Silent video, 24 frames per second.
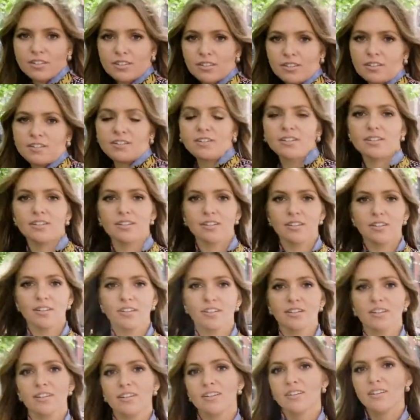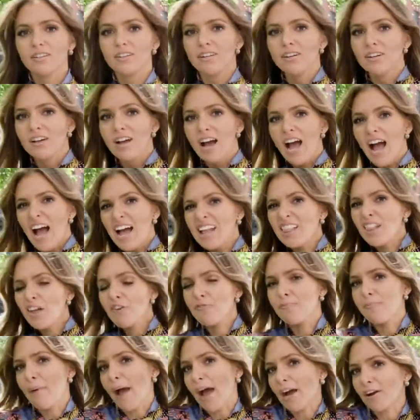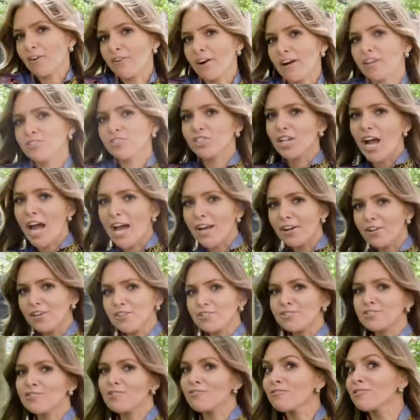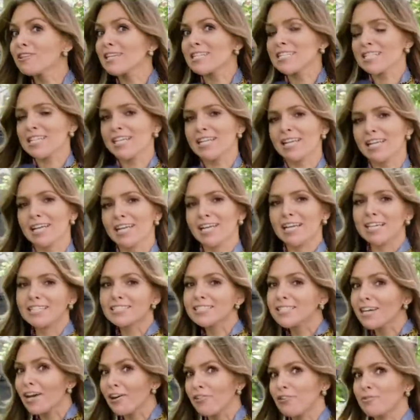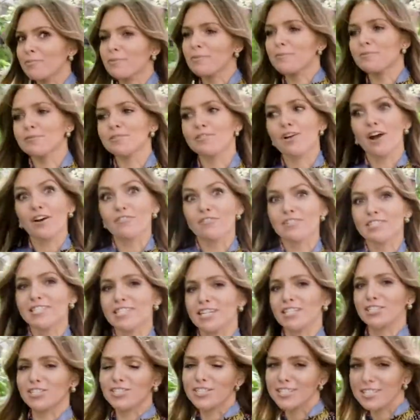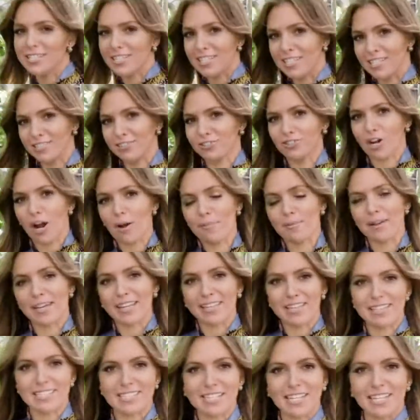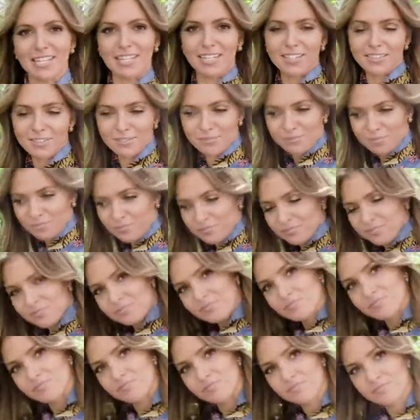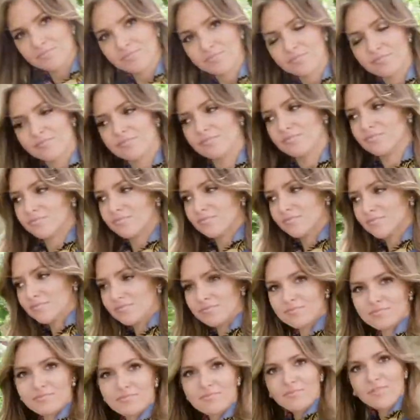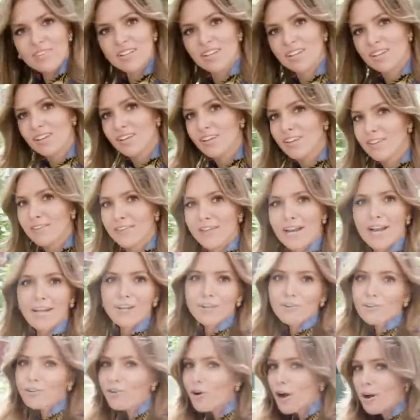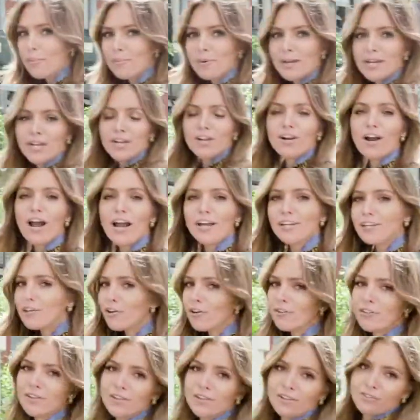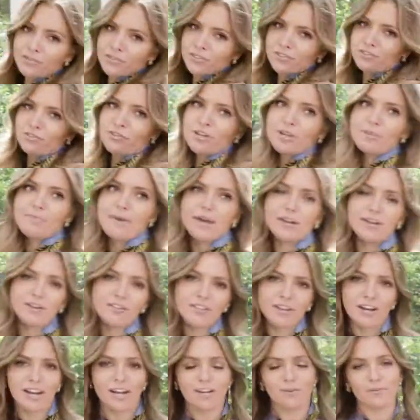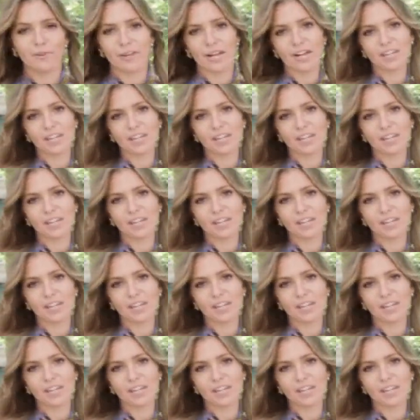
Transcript: you have a favorite sound? I love background chatter, so listening in to other people's conversations and eavesdropping in the city. What would you say is the secret to your success? That I grew up here, I know the inventory better than anyone